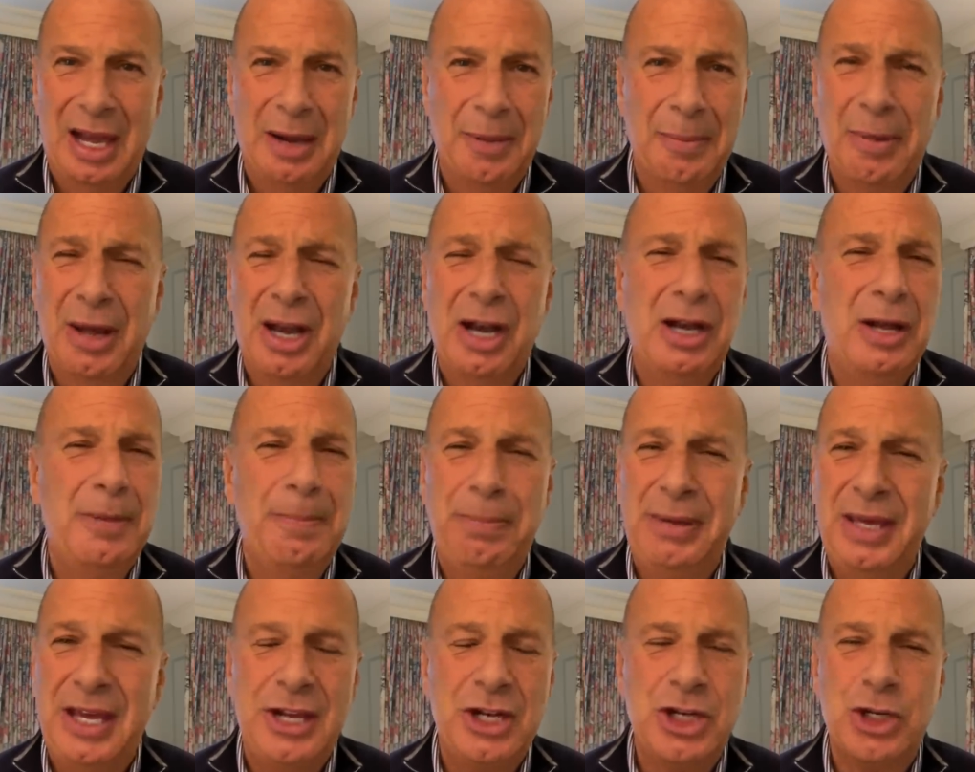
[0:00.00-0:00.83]
But an
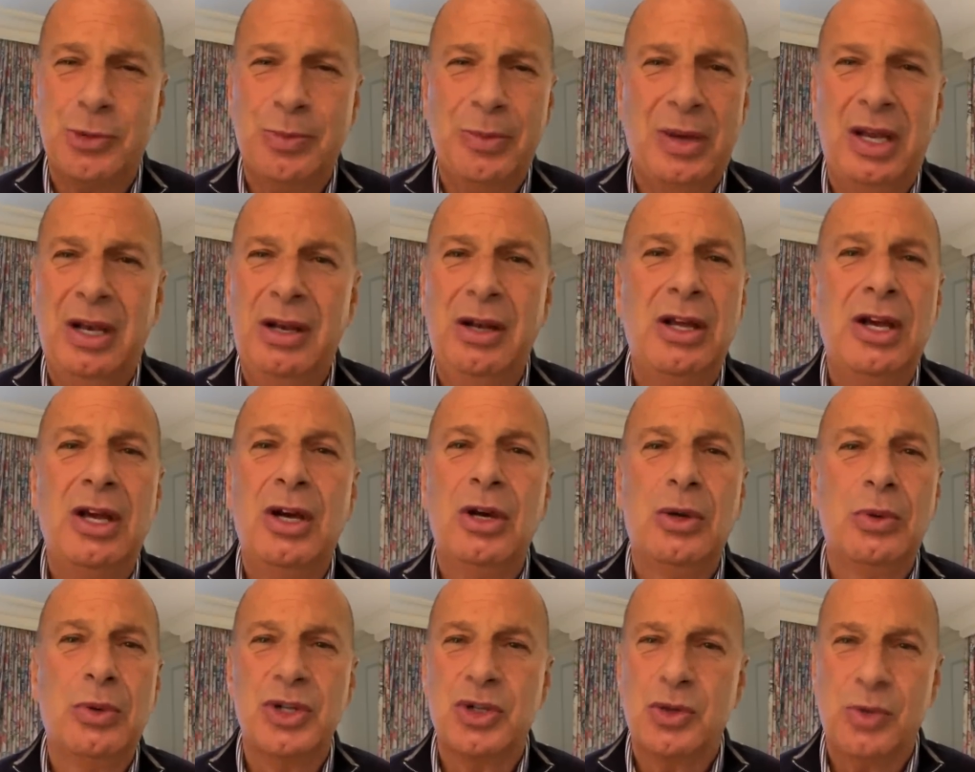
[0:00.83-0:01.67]
impeachment
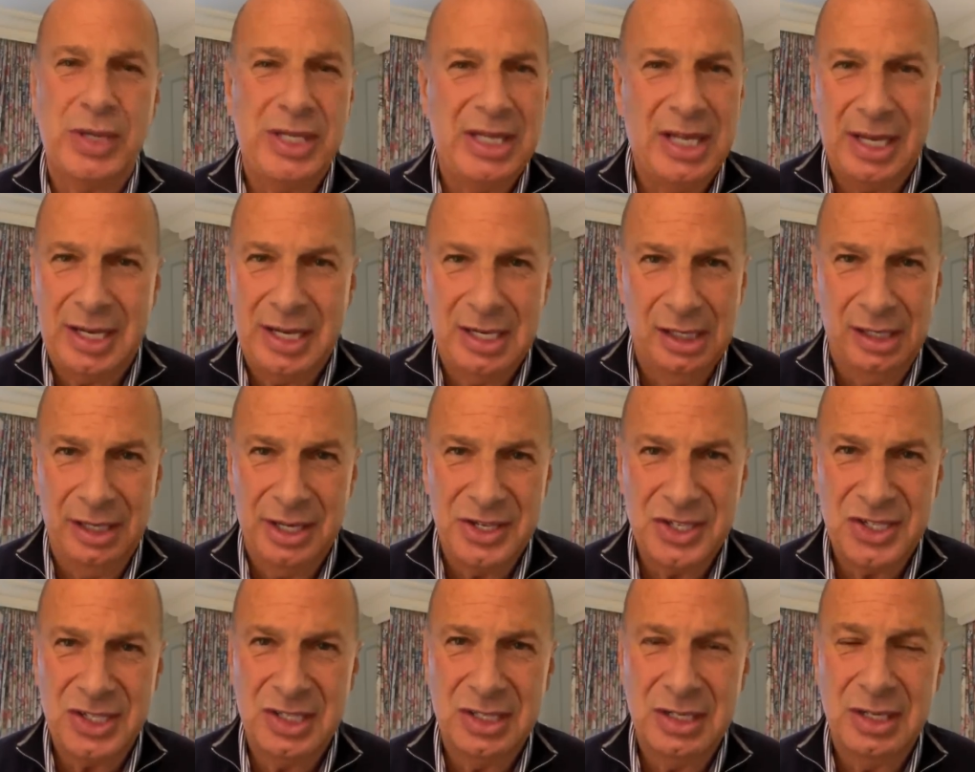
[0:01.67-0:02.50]
was ridiculous.